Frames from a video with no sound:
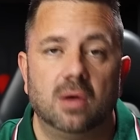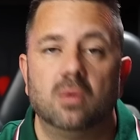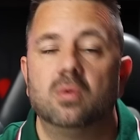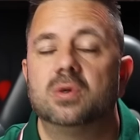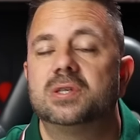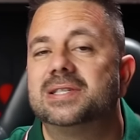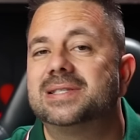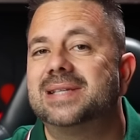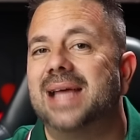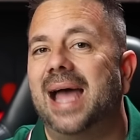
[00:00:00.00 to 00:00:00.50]

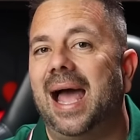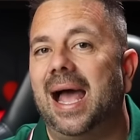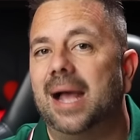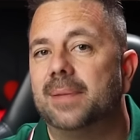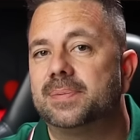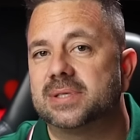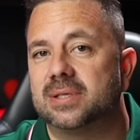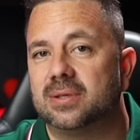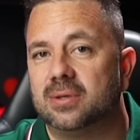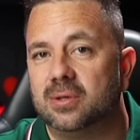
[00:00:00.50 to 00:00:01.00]
which is
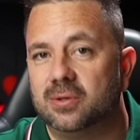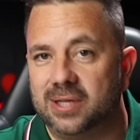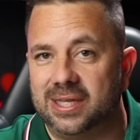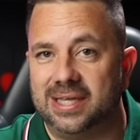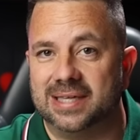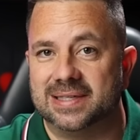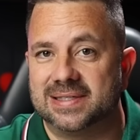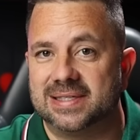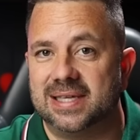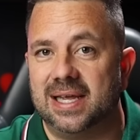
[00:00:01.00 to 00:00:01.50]

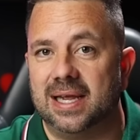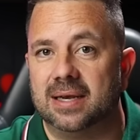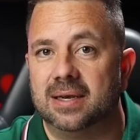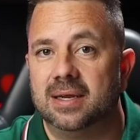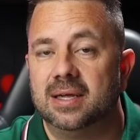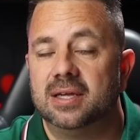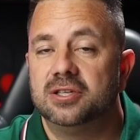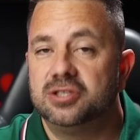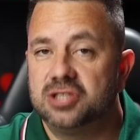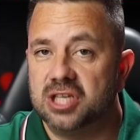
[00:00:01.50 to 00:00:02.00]
absolutely insane
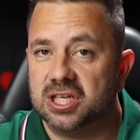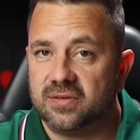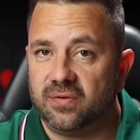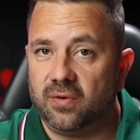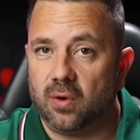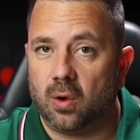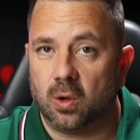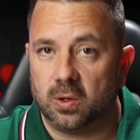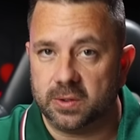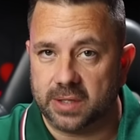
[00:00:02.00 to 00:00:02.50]
just
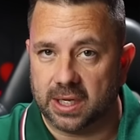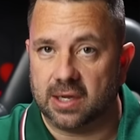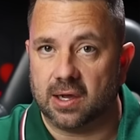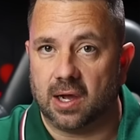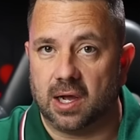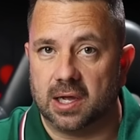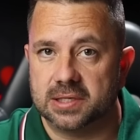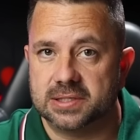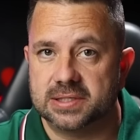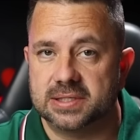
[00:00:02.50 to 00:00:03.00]
for holding
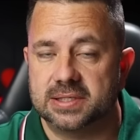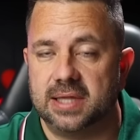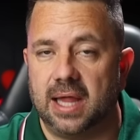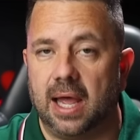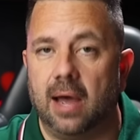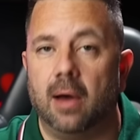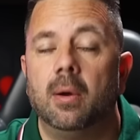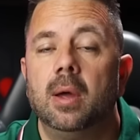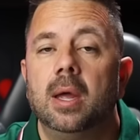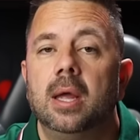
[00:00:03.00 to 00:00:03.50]
costs.
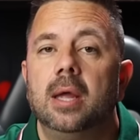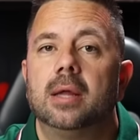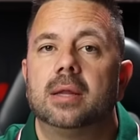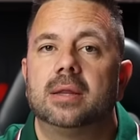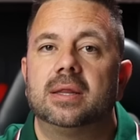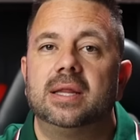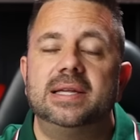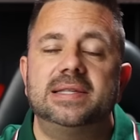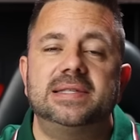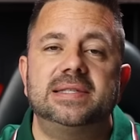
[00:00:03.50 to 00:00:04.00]
Now
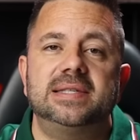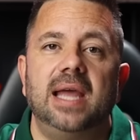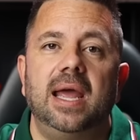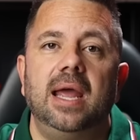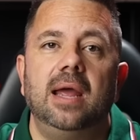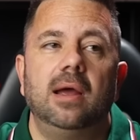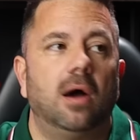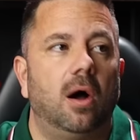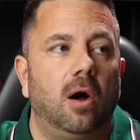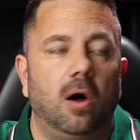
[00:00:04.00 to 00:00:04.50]
let's
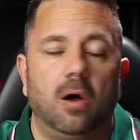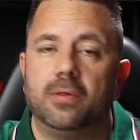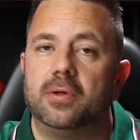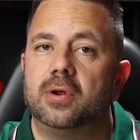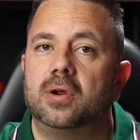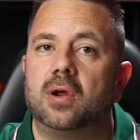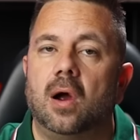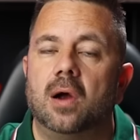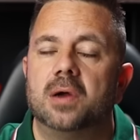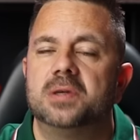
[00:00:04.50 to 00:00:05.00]
say all
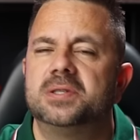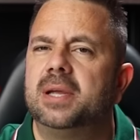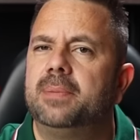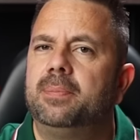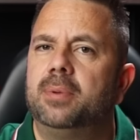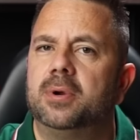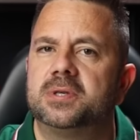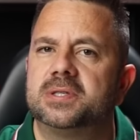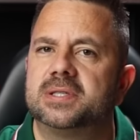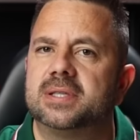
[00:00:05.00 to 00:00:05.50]
their cars, they
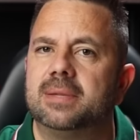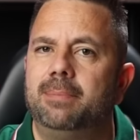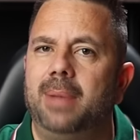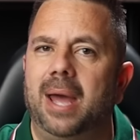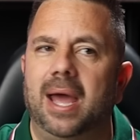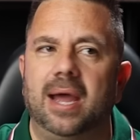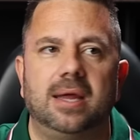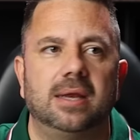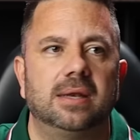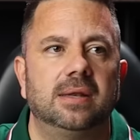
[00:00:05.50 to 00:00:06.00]
purchased them
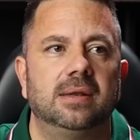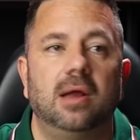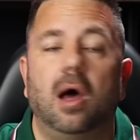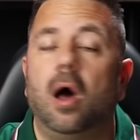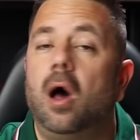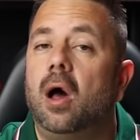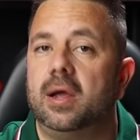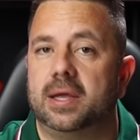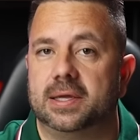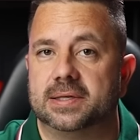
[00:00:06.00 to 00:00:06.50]
back in
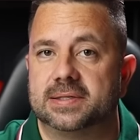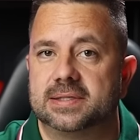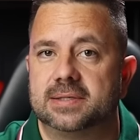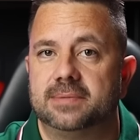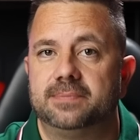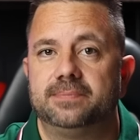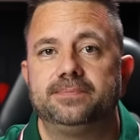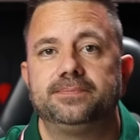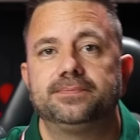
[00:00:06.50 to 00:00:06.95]
August.